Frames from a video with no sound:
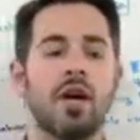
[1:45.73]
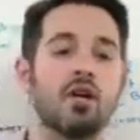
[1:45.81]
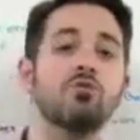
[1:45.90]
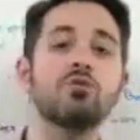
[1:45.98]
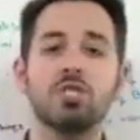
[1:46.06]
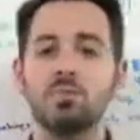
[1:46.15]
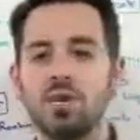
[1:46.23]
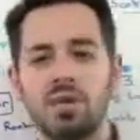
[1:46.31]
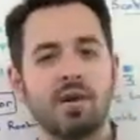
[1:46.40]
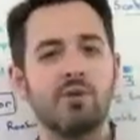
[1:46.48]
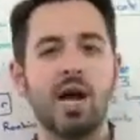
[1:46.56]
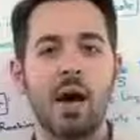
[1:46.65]
It used to be
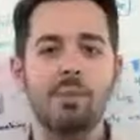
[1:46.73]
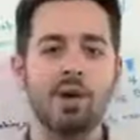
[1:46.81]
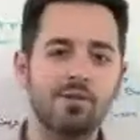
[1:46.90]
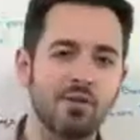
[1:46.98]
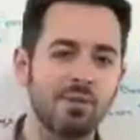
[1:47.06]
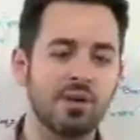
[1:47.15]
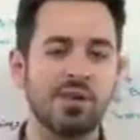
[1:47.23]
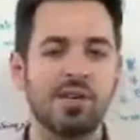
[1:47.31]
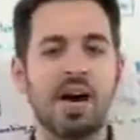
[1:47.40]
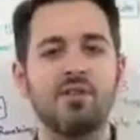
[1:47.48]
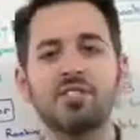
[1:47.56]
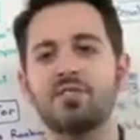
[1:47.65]
that it would happen every
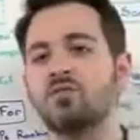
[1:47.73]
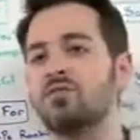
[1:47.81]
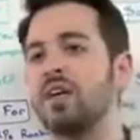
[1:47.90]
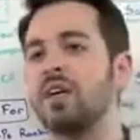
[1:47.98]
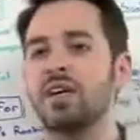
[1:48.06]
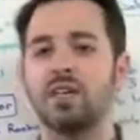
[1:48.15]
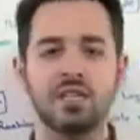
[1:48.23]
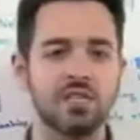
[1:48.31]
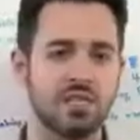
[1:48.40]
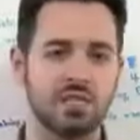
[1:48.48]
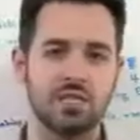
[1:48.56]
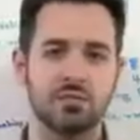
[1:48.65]
month. Now it's very
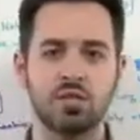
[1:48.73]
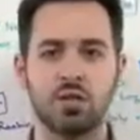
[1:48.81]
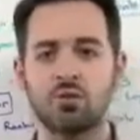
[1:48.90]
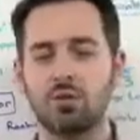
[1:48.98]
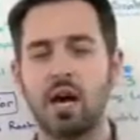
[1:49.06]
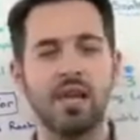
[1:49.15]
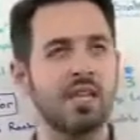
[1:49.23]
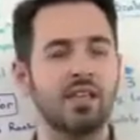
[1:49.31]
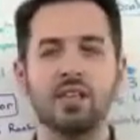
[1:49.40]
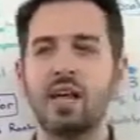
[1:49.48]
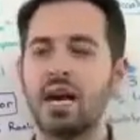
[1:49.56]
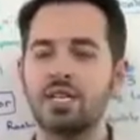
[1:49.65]
inconsistent. So I
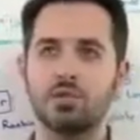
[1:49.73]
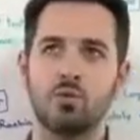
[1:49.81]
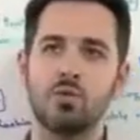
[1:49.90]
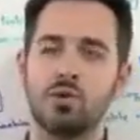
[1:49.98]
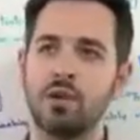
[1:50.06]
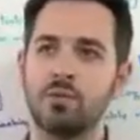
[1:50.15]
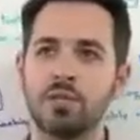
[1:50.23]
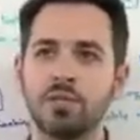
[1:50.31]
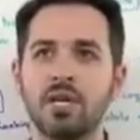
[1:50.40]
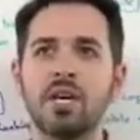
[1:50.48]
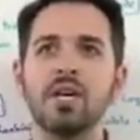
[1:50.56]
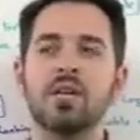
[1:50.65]
think the last ordering
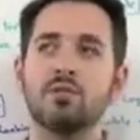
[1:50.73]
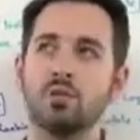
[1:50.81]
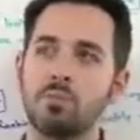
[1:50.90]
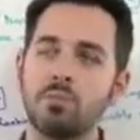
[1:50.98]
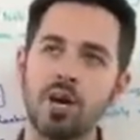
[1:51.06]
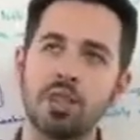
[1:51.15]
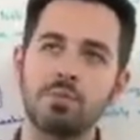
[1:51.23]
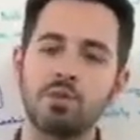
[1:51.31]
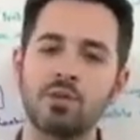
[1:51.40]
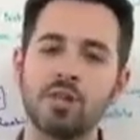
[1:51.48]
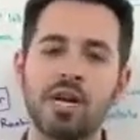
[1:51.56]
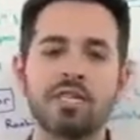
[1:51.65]
was, there was a month
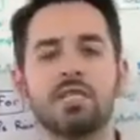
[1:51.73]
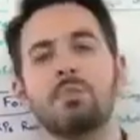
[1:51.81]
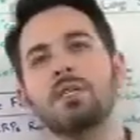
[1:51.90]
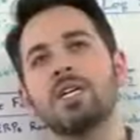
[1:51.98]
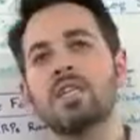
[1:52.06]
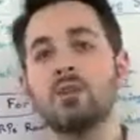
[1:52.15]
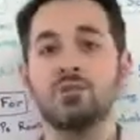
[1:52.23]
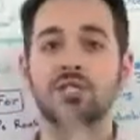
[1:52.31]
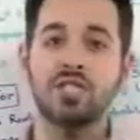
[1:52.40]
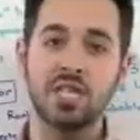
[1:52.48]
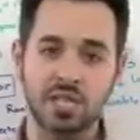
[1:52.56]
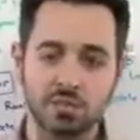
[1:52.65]
between the last update. There
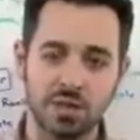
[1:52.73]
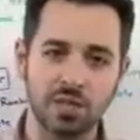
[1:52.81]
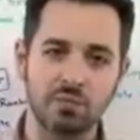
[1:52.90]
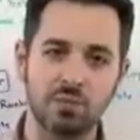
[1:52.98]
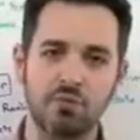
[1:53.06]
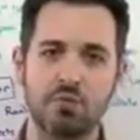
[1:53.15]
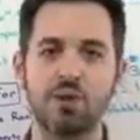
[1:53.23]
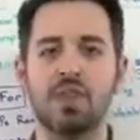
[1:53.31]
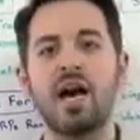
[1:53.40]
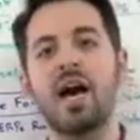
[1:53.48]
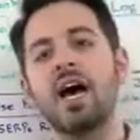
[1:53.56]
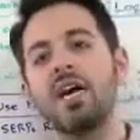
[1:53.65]
was 6 months
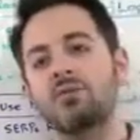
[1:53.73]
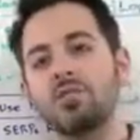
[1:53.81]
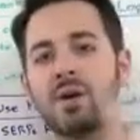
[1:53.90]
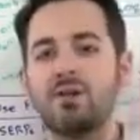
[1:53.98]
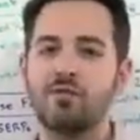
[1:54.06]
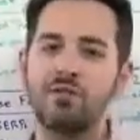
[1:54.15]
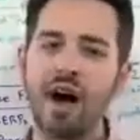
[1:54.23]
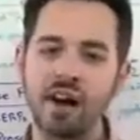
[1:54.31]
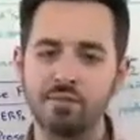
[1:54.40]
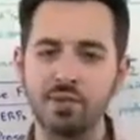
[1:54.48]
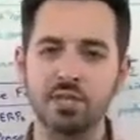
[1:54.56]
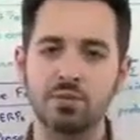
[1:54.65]
before that. It was about
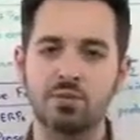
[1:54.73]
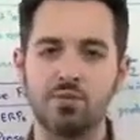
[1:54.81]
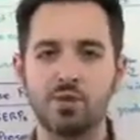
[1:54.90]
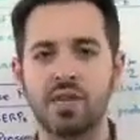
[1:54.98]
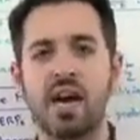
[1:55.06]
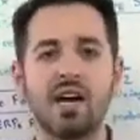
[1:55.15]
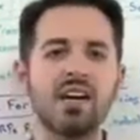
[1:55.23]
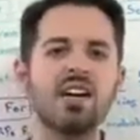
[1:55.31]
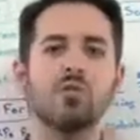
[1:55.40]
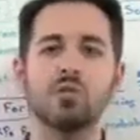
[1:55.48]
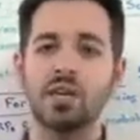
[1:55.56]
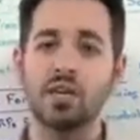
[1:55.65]
5 months before that.
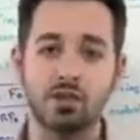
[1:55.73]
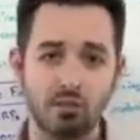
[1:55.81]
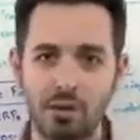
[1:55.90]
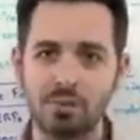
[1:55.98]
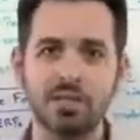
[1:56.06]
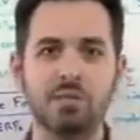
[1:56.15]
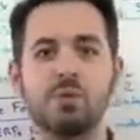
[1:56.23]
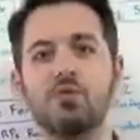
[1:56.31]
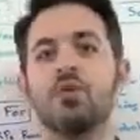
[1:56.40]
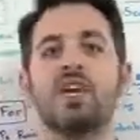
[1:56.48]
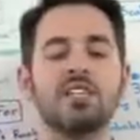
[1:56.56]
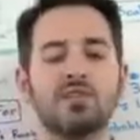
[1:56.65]
It was like 3 months
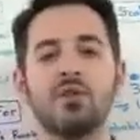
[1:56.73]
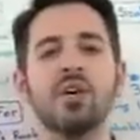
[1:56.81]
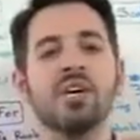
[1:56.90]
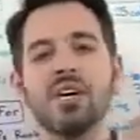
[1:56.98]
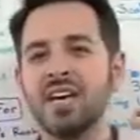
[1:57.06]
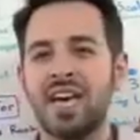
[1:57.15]
before that. So